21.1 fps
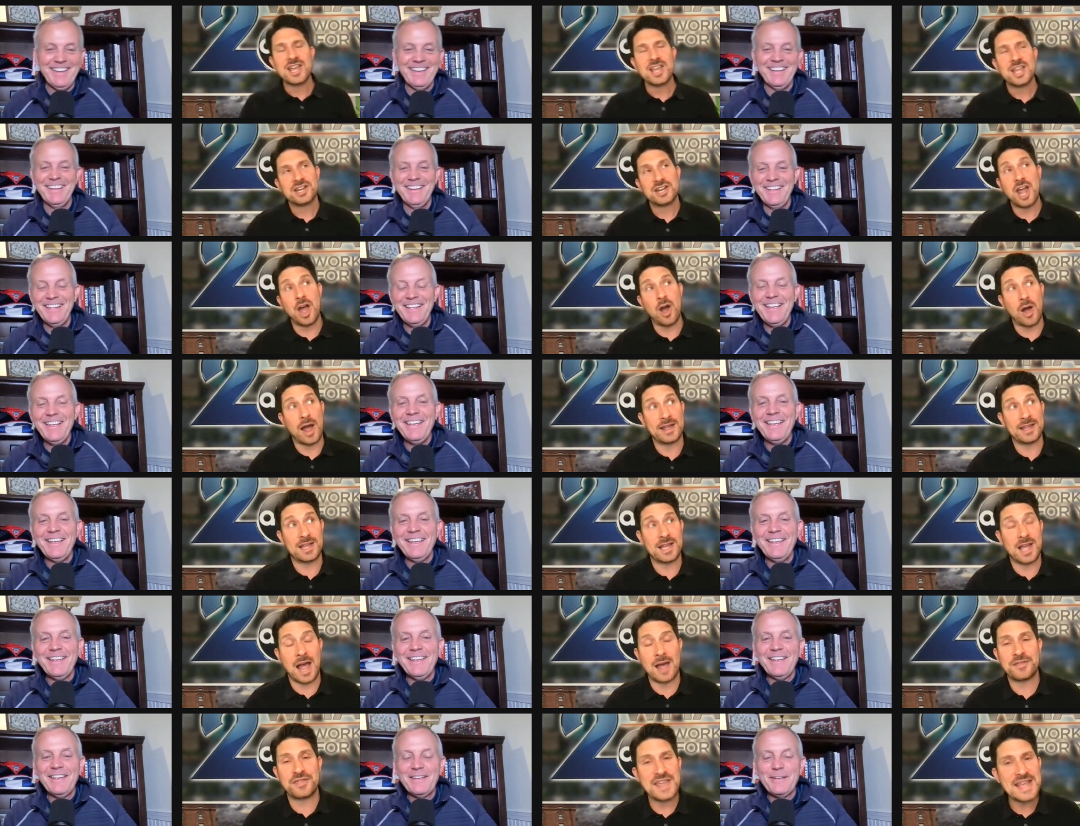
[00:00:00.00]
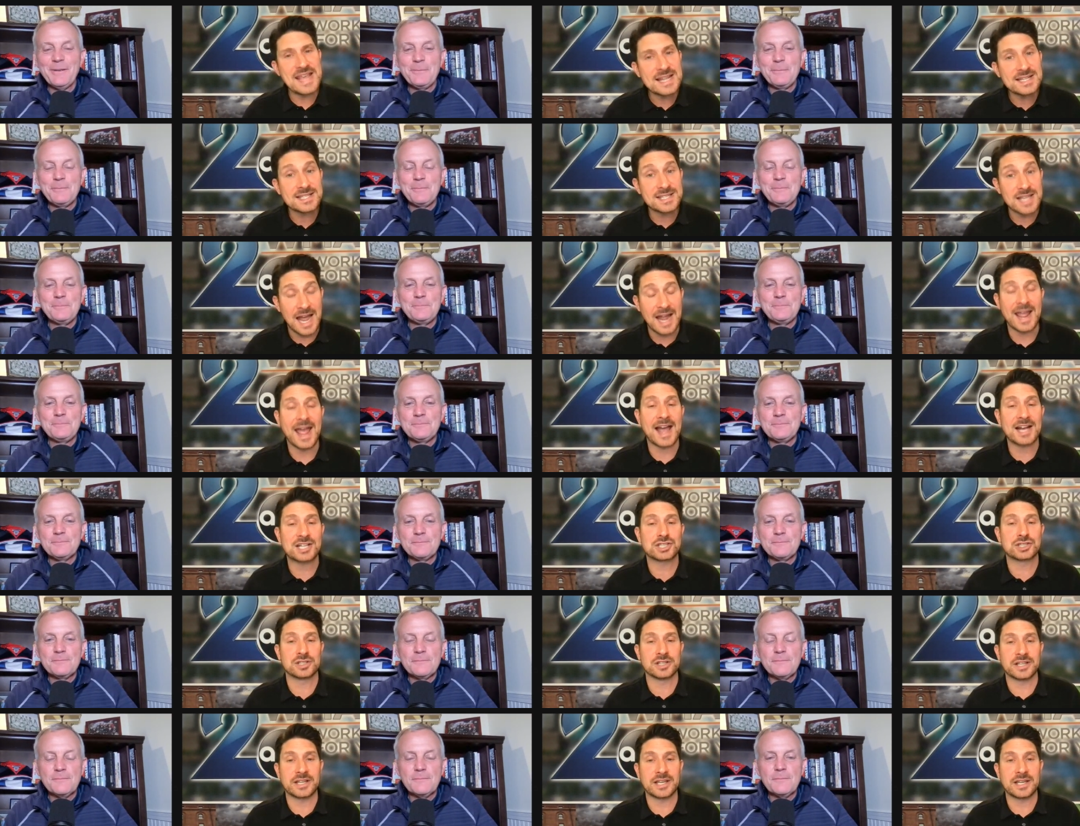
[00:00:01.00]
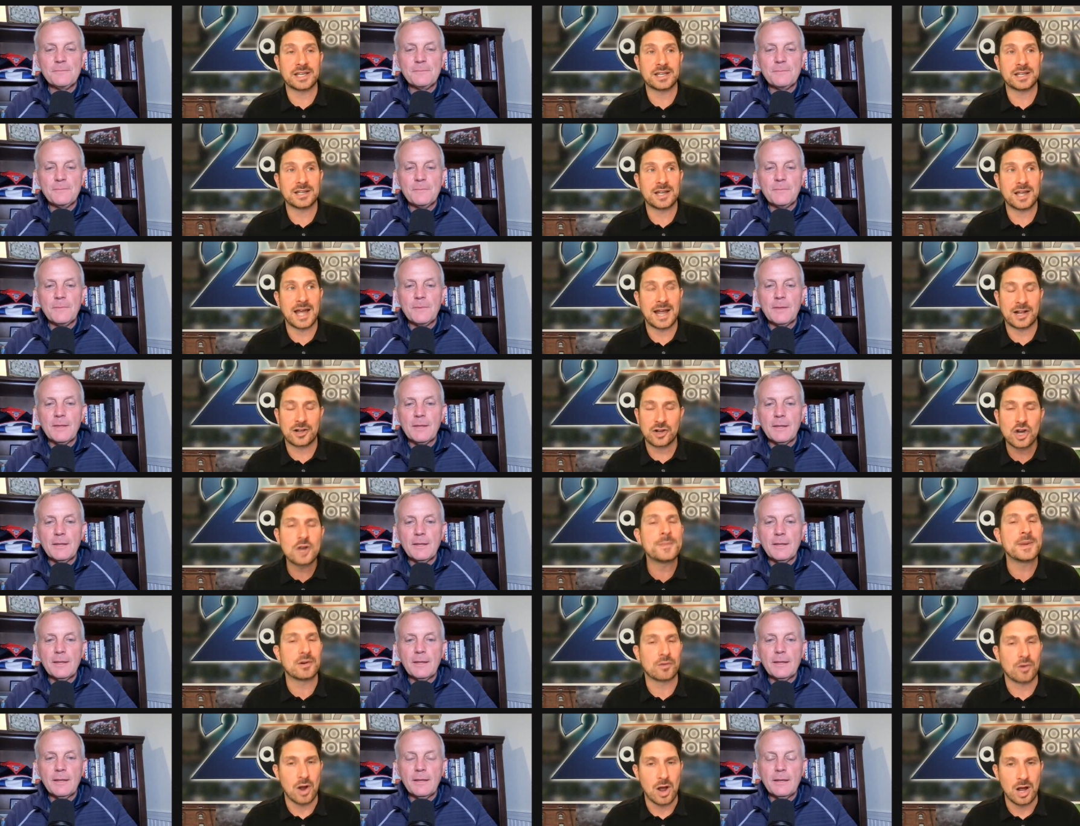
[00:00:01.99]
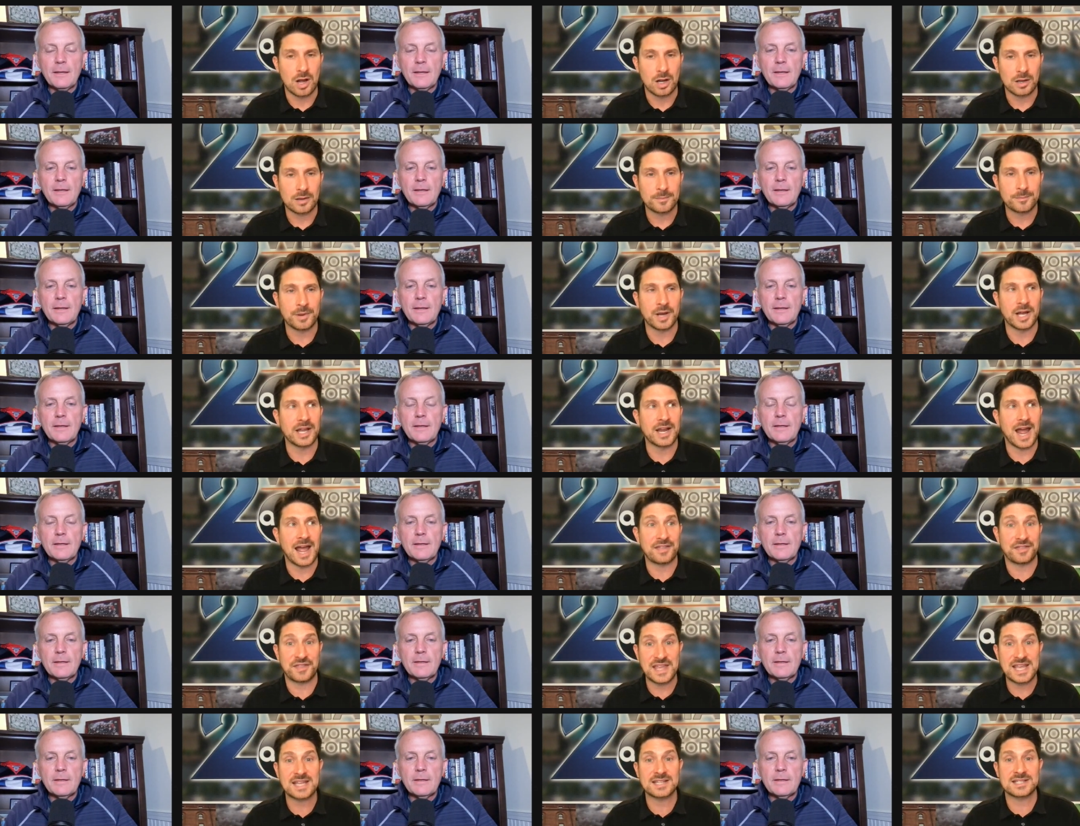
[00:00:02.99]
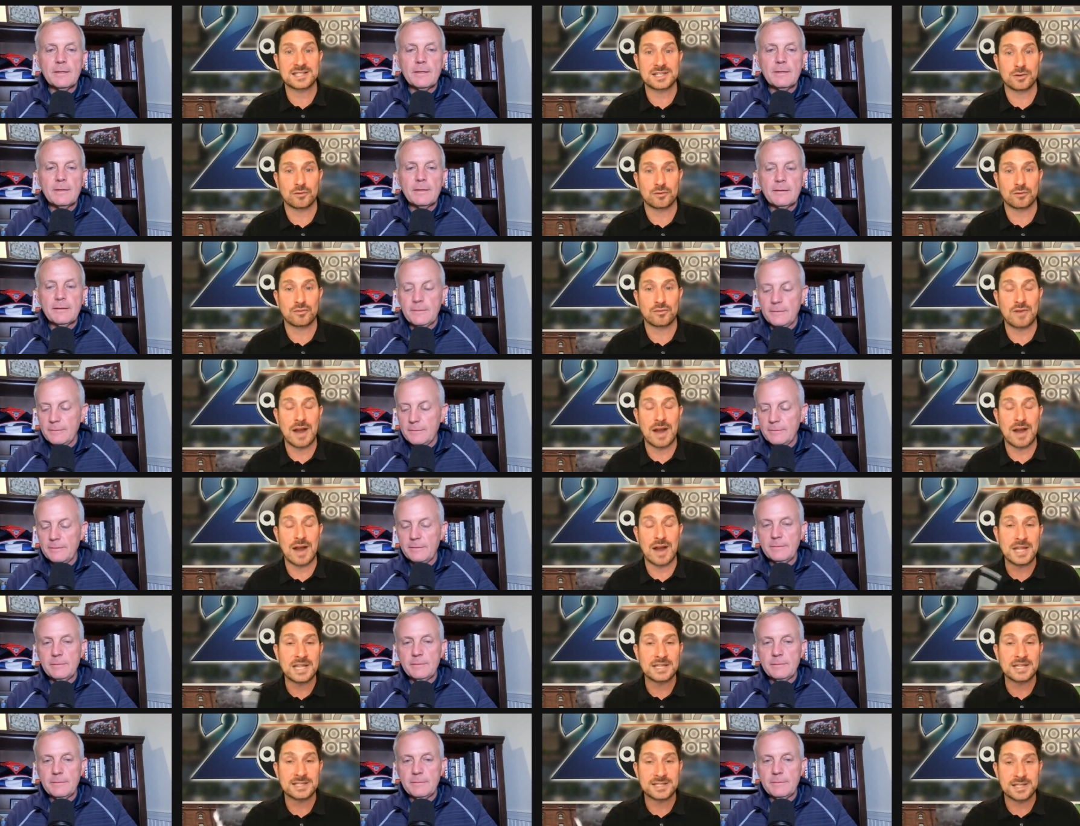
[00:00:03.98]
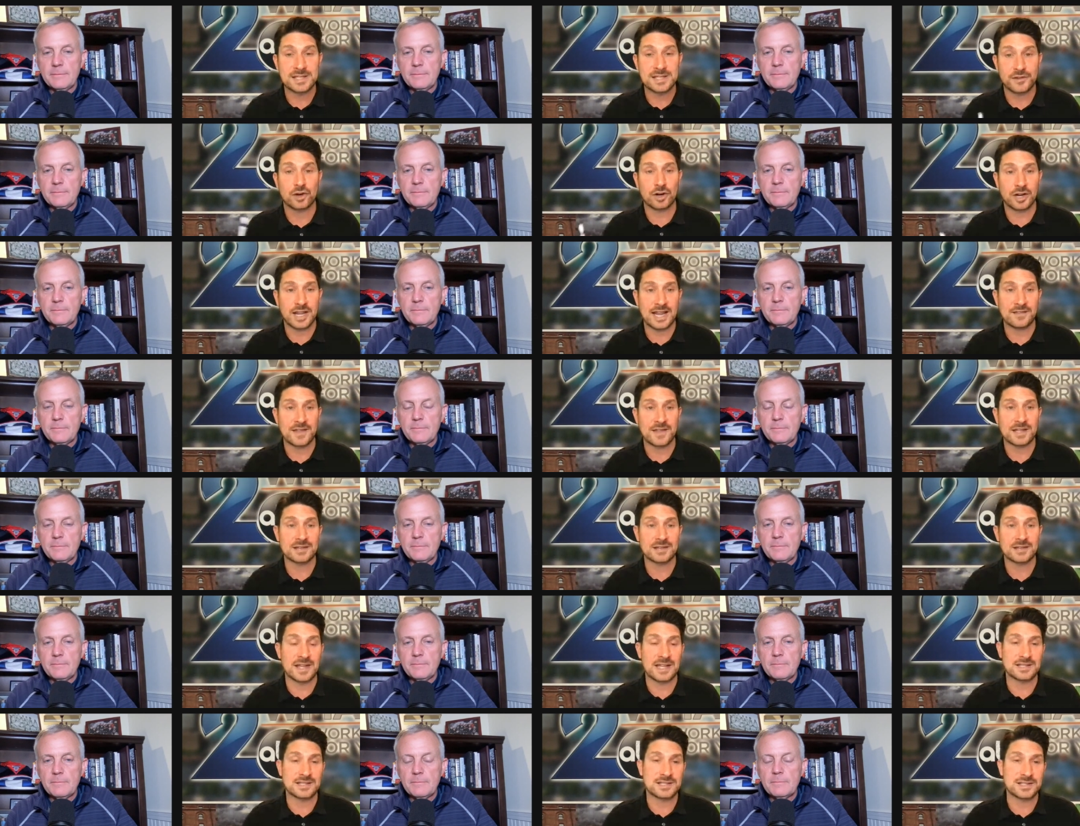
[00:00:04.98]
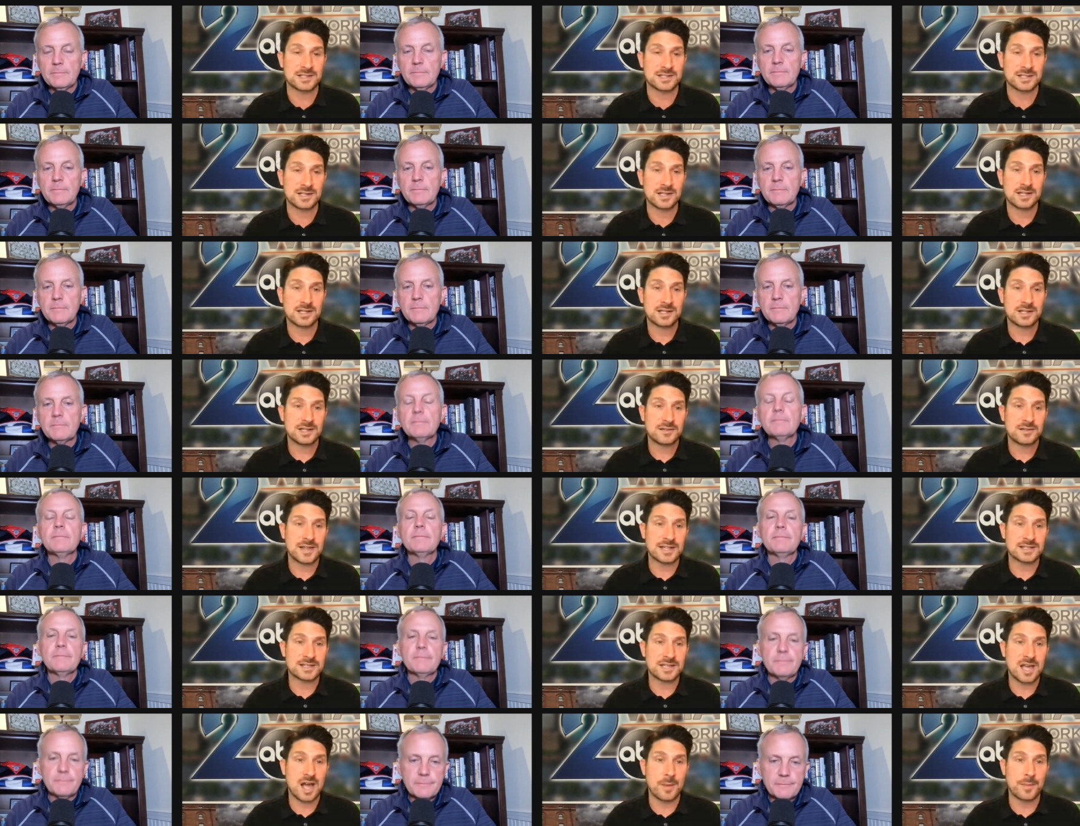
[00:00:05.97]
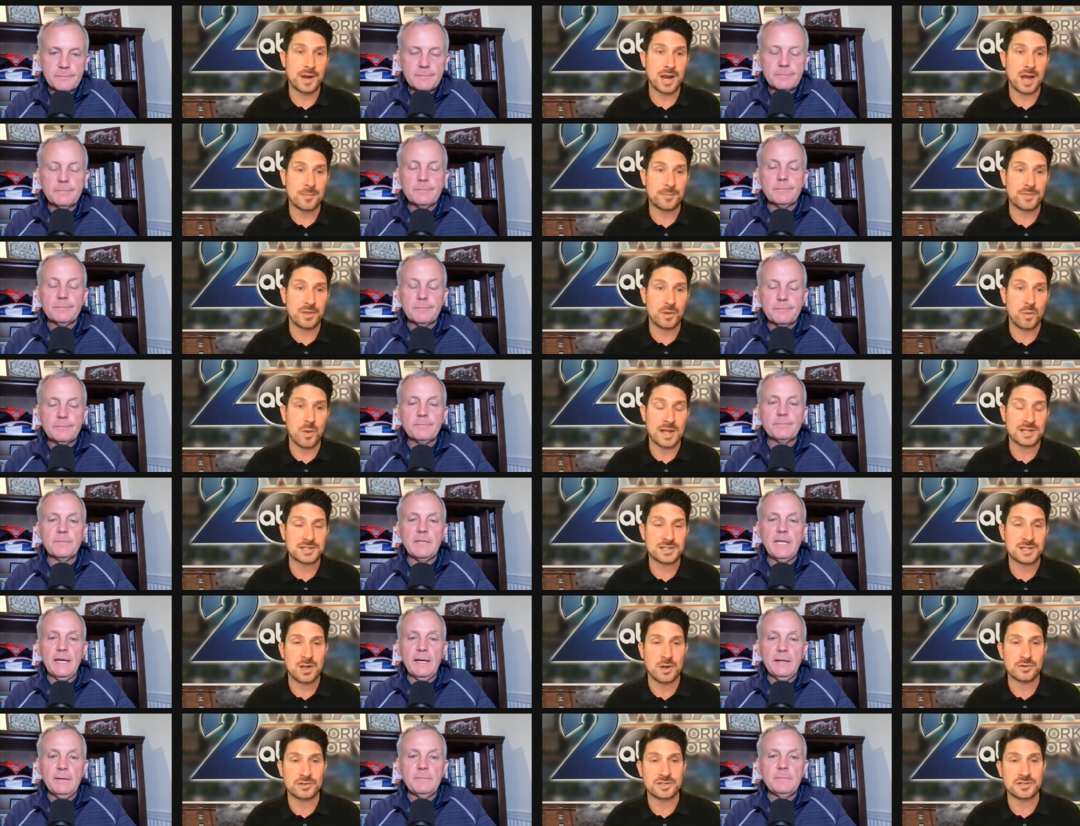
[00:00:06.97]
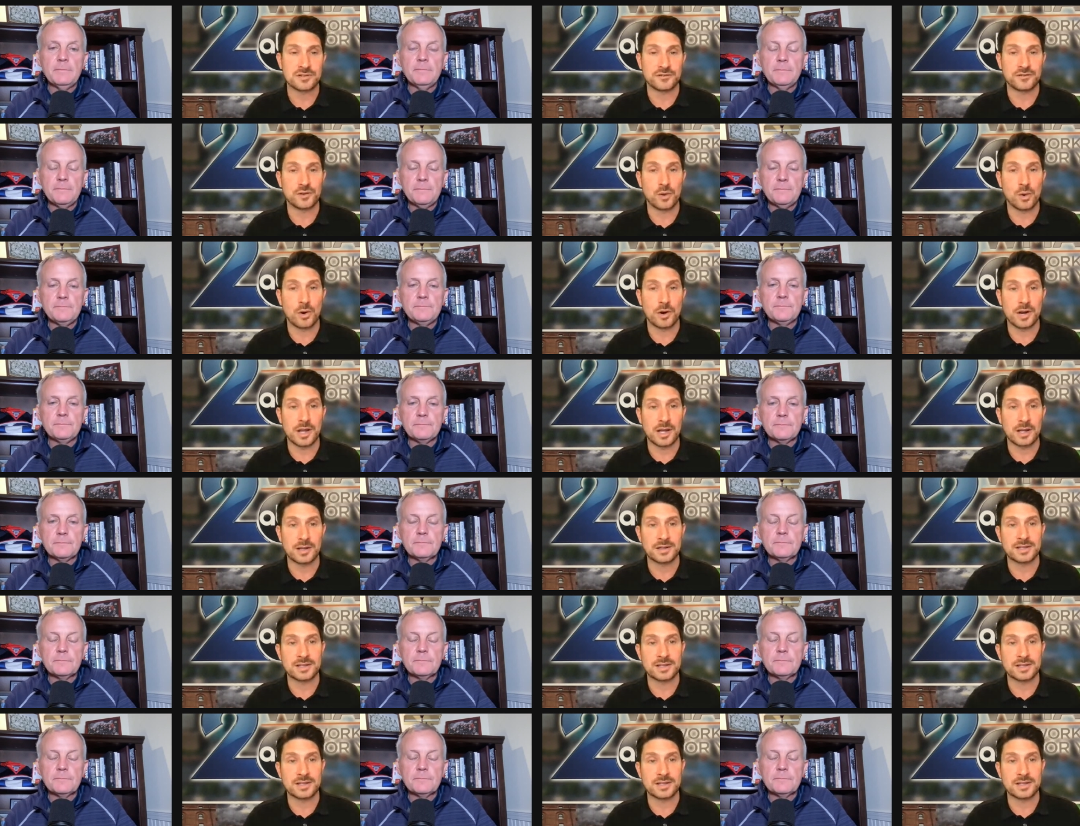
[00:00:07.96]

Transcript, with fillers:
Speaker 1: No, I I think it's I actually I could be wrong, but I think it's the remnants of the hurricane that that's that's coming up the west yeah. coast of Florida.